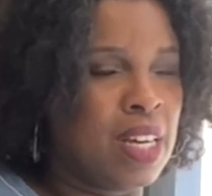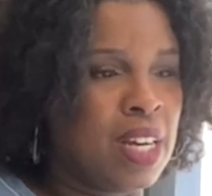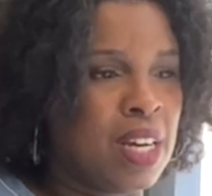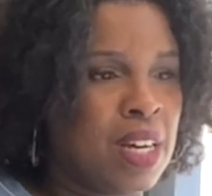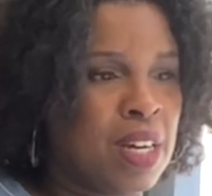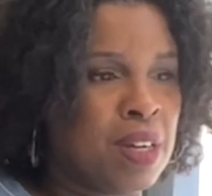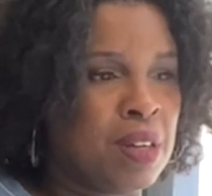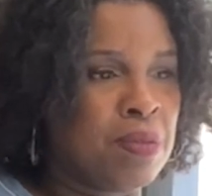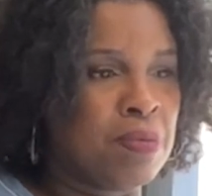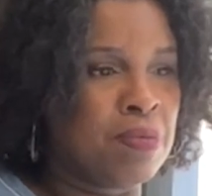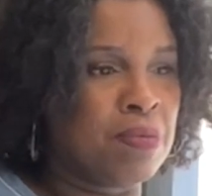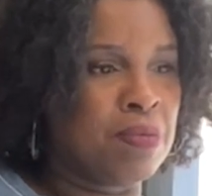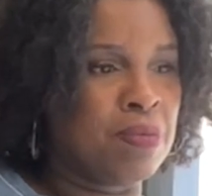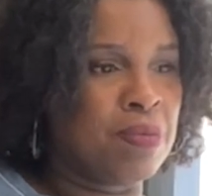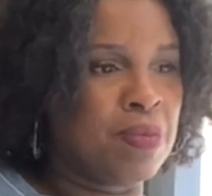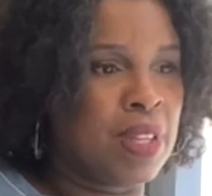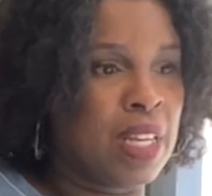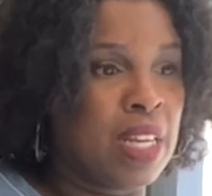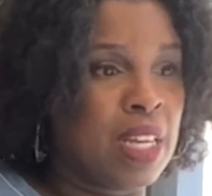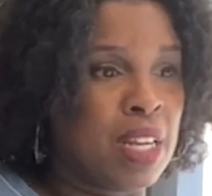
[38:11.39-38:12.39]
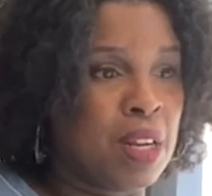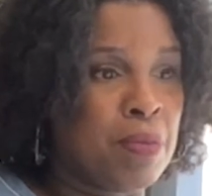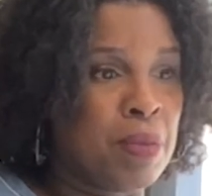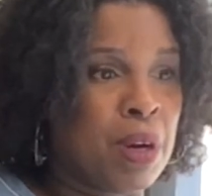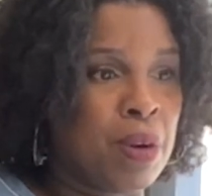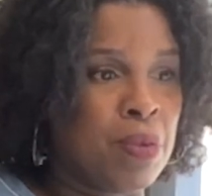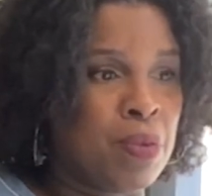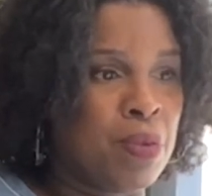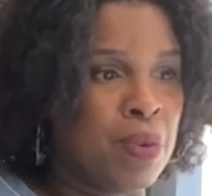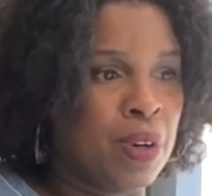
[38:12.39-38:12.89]
Um, thinking
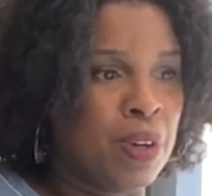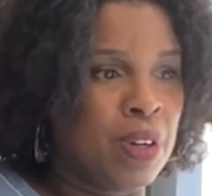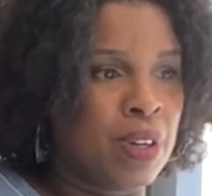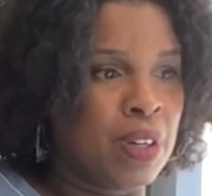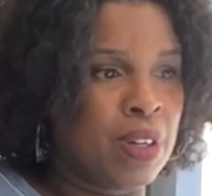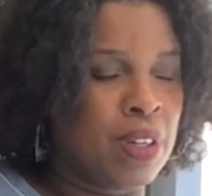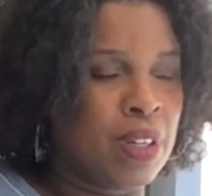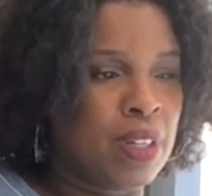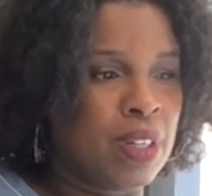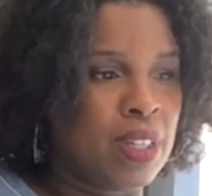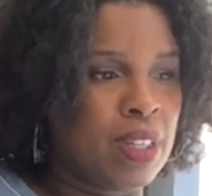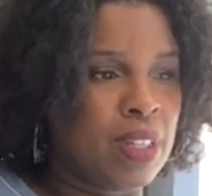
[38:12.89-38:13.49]
about work,